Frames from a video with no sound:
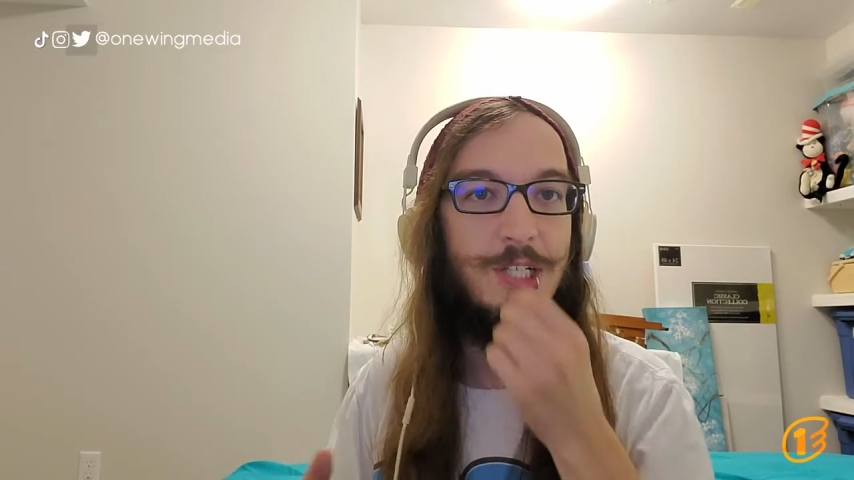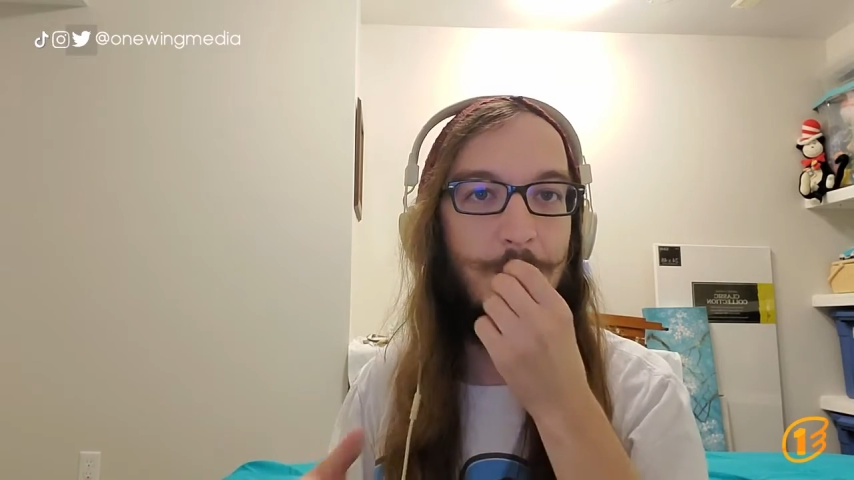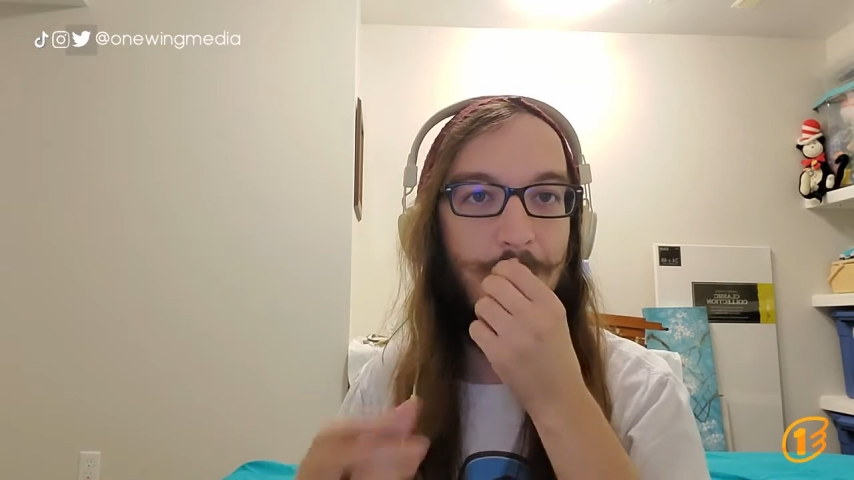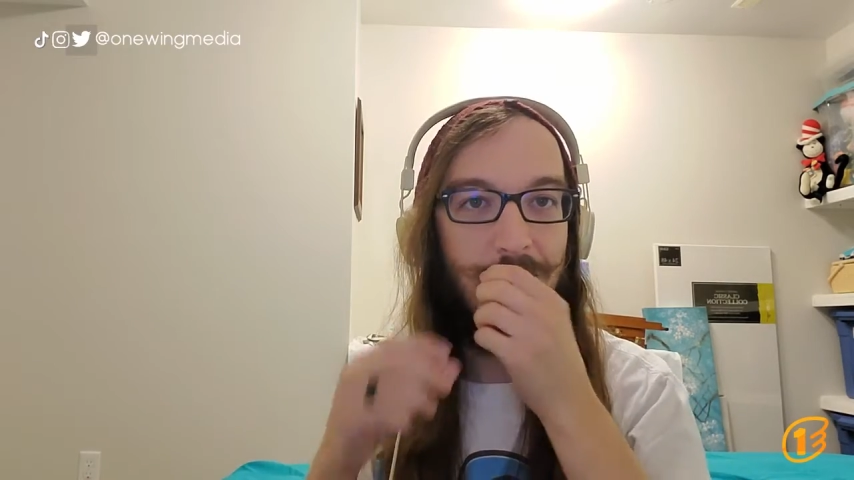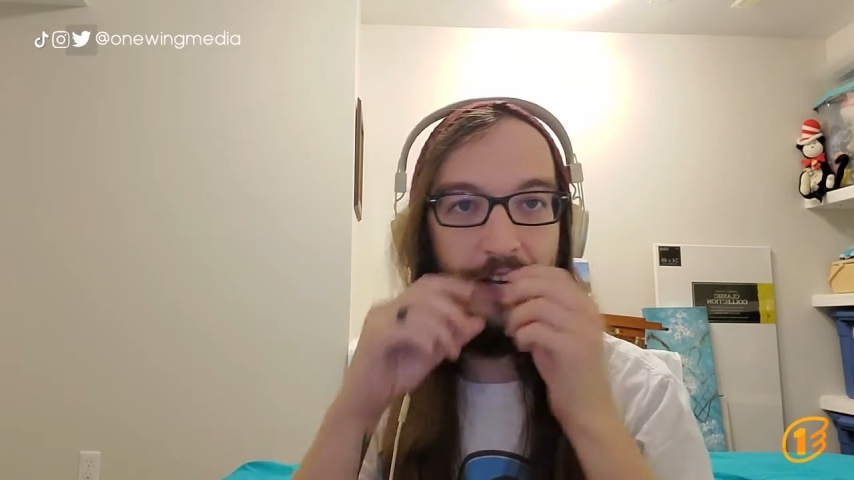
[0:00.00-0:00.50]

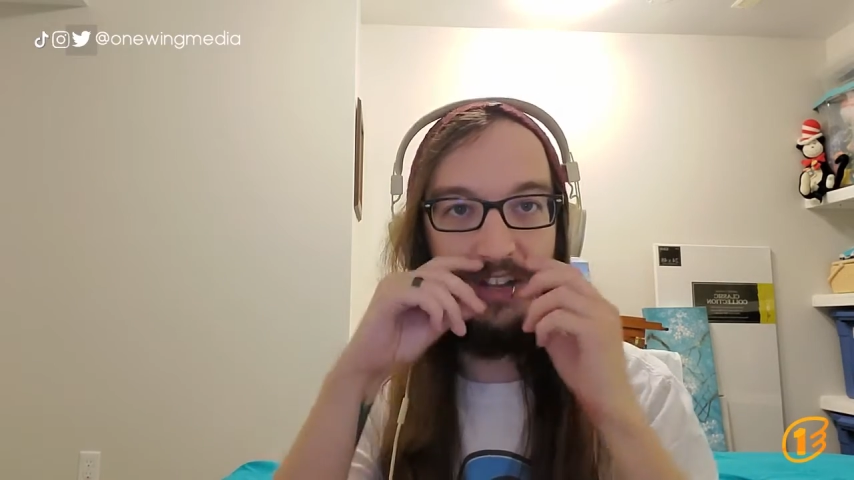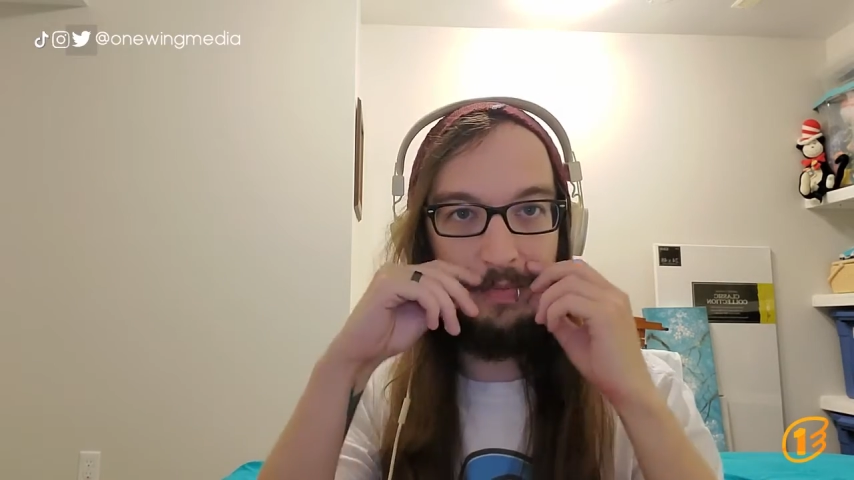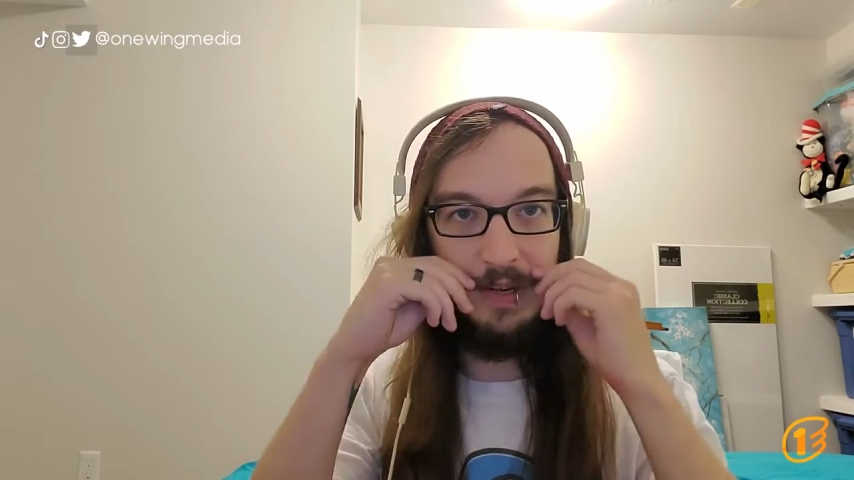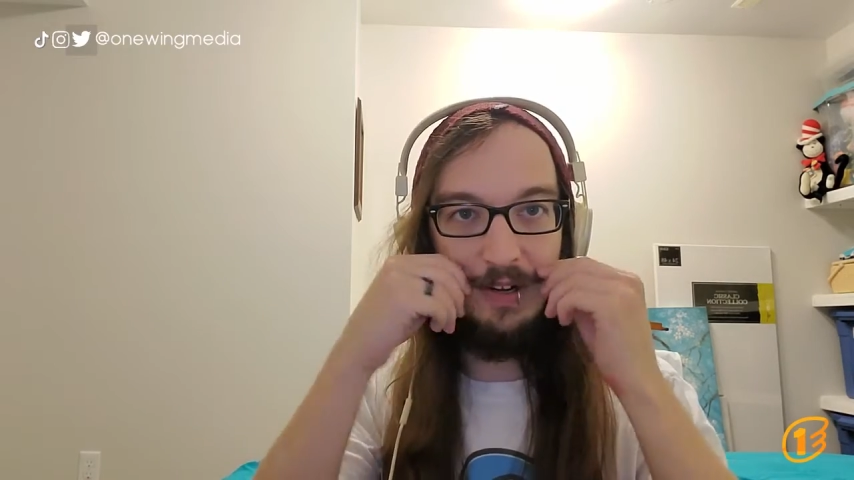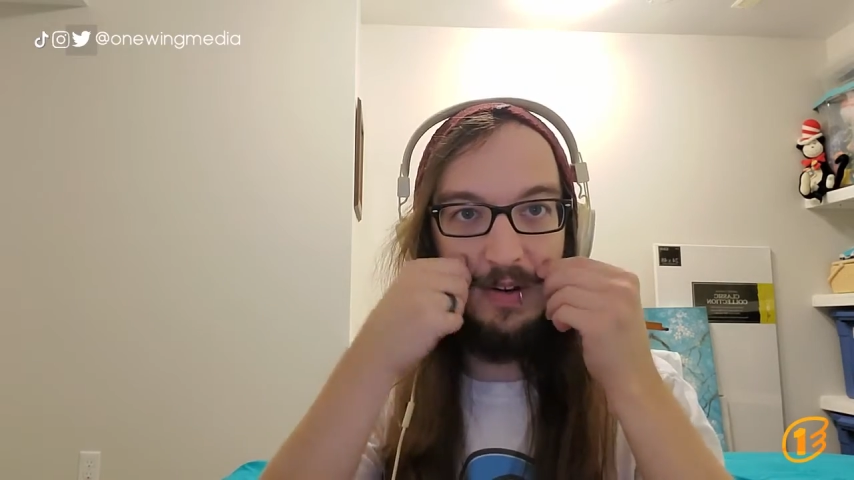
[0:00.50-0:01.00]
show and her
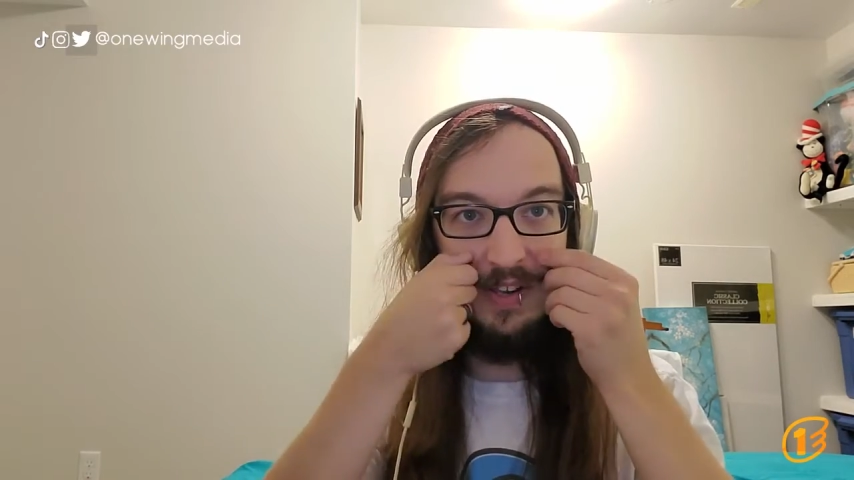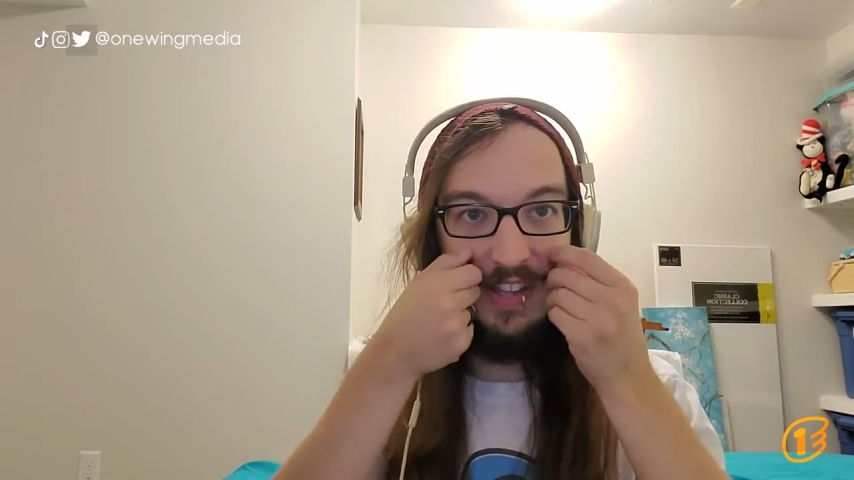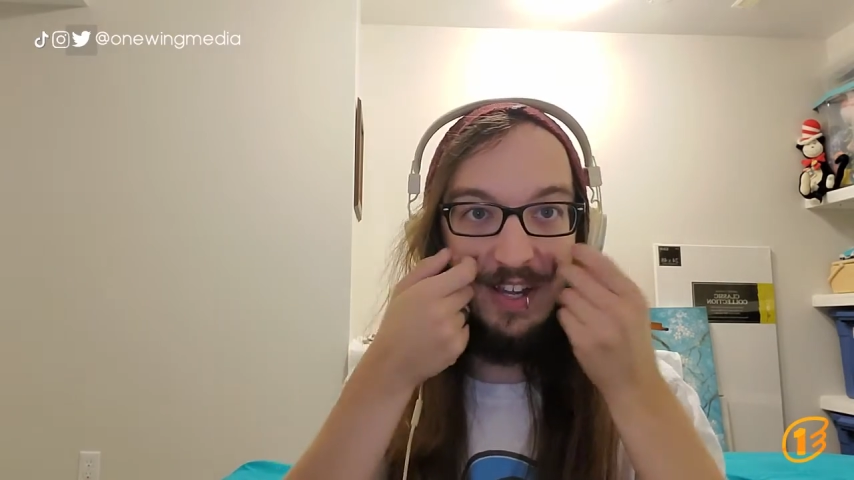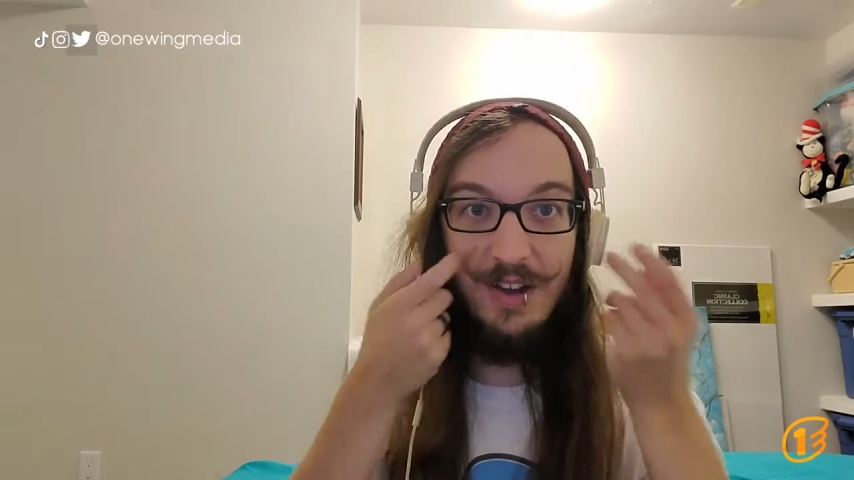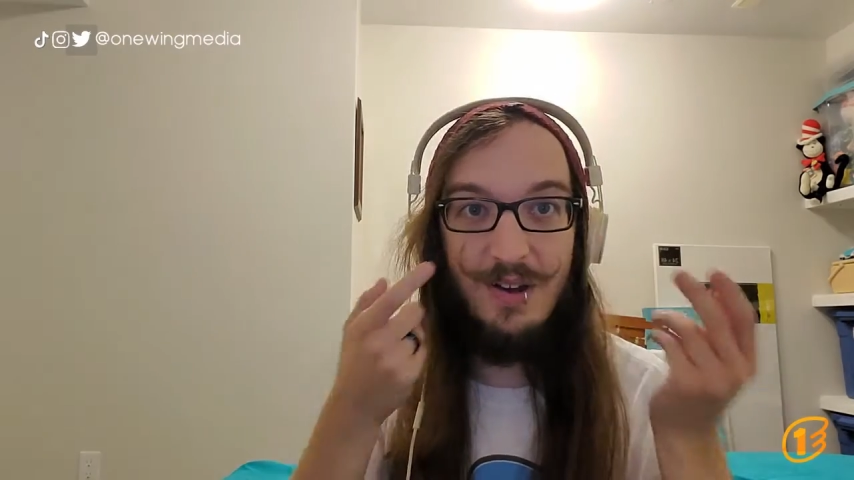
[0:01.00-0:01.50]
husband are always like,